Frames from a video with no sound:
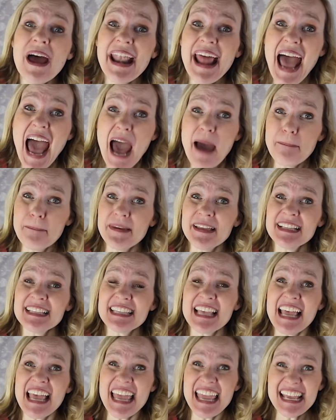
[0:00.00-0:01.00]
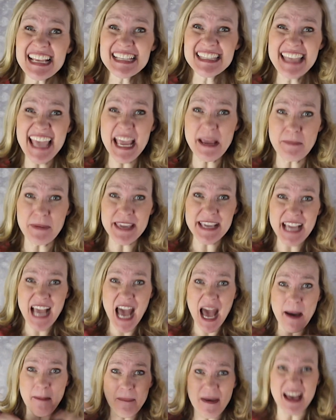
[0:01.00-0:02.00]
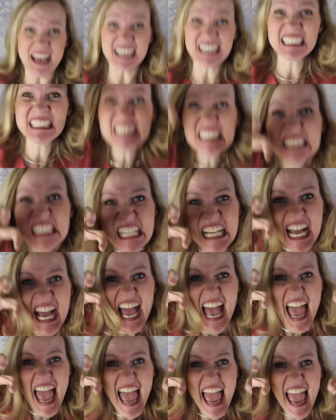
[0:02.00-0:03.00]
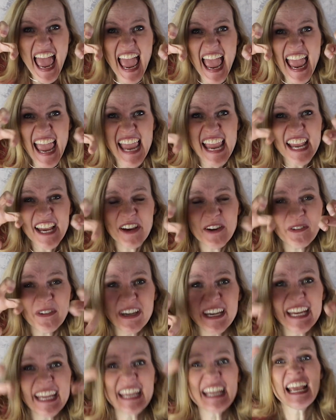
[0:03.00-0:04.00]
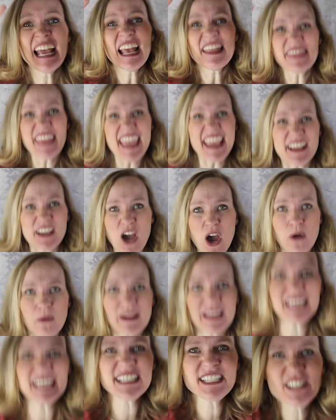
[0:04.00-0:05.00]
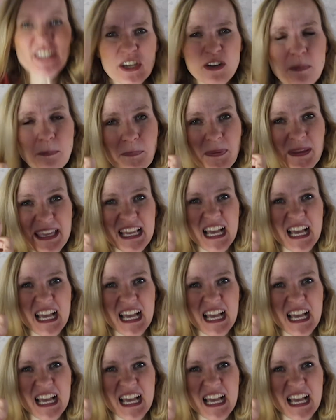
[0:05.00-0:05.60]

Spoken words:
happens is they become angry. They go into being